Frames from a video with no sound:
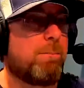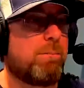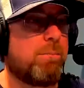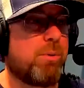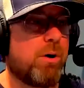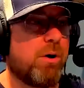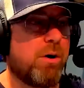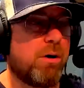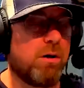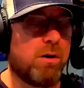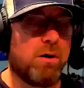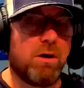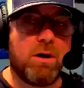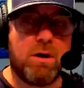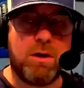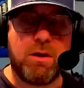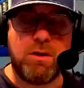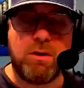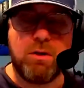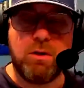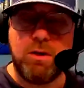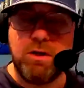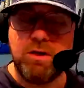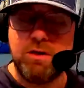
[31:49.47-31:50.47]
But,
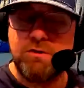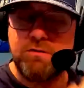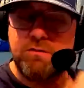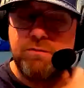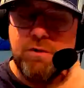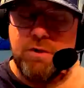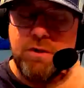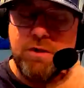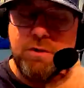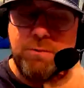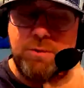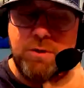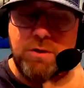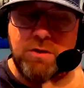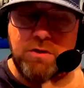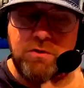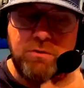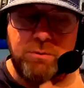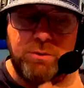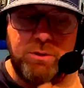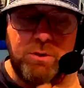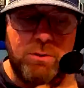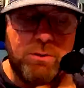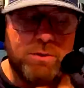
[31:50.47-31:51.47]
you know, it's funny because
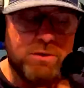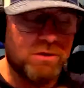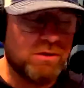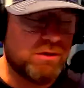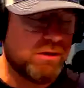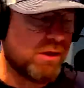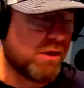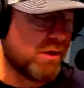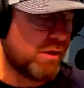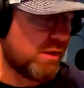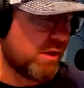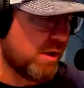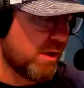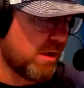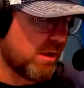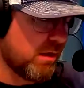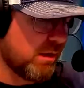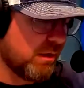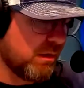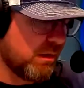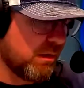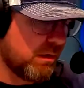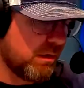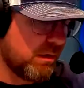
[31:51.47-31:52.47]
we always say that,
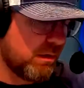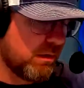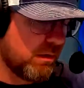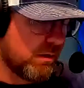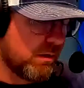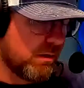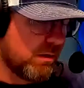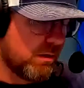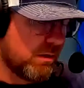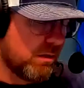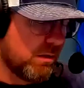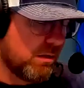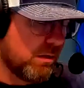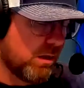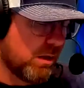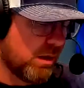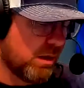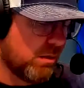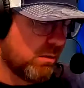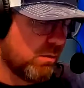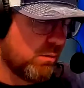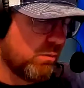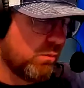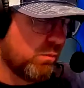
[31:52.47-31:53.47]

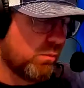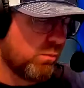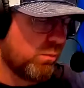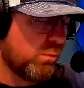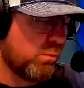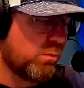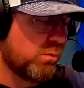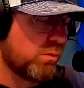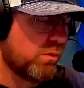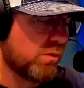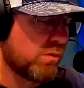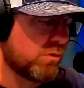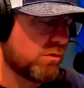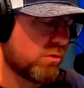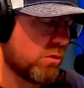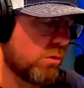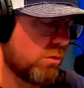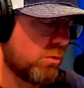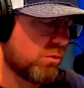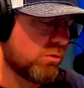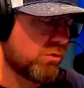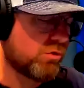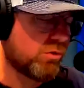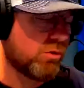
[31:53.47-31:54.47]
like, this
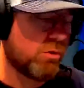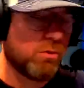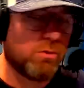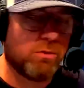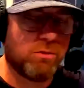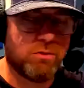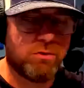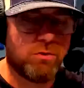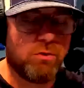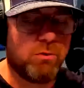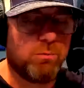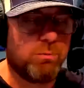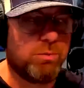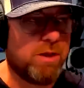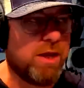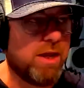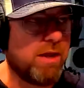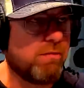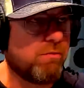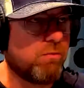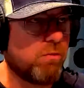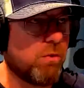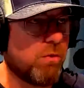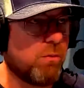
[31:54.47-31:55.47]
whole show, this whole
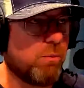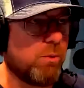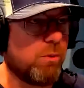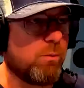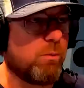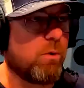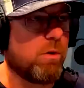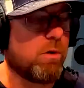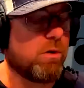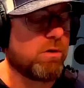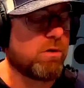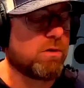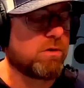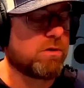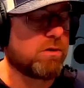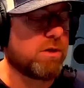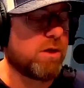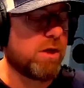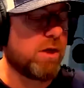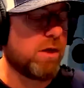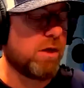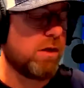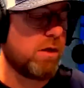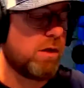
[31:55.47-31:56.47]
platform, we wanted to
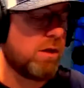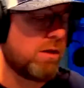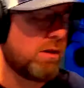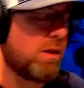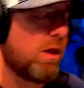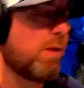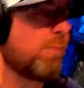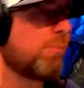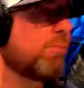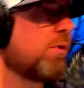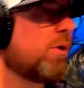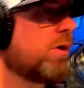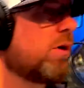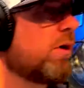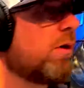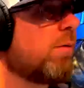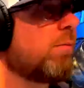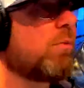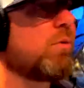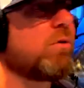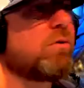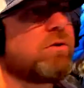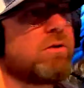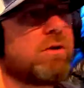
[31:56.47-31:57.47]
say, I'm bringing on,
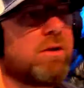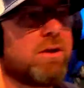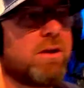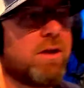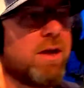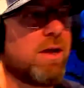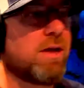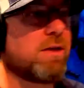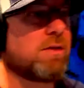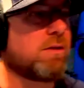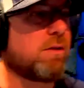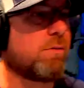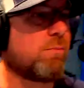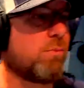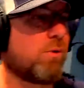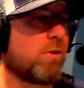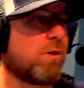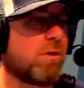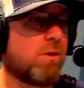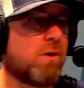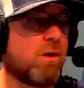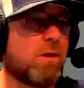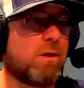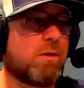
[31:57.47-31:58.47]
most of the guys I
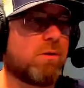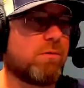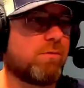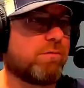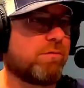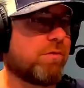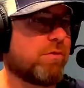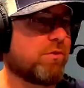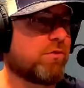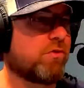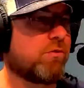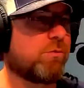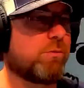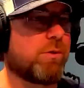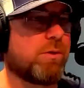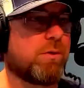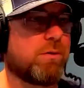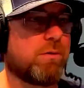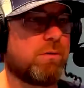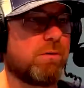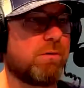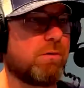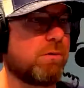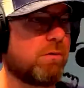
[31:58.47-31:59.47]
bring on are
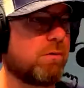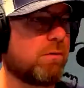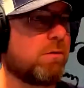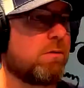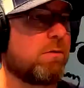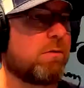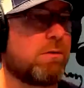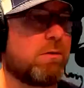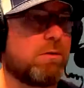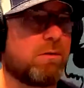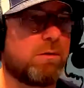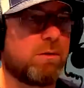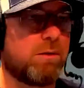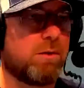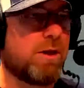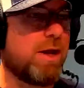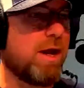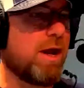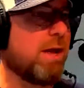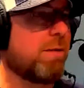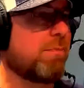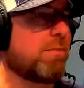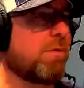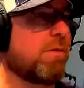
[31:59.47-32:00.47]
fishermen,
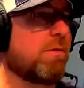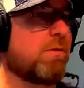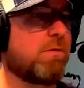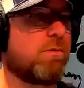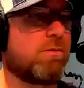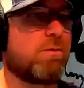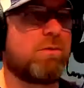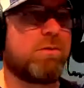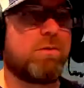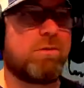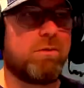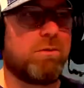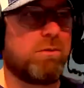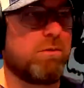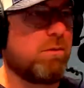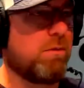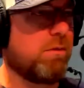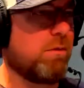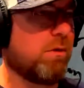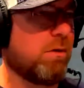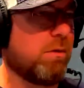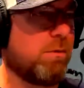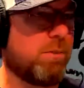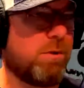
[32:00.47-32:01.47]
captains, you
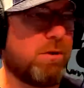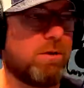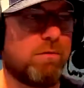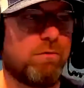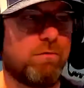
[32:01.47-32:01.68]
know what I mean,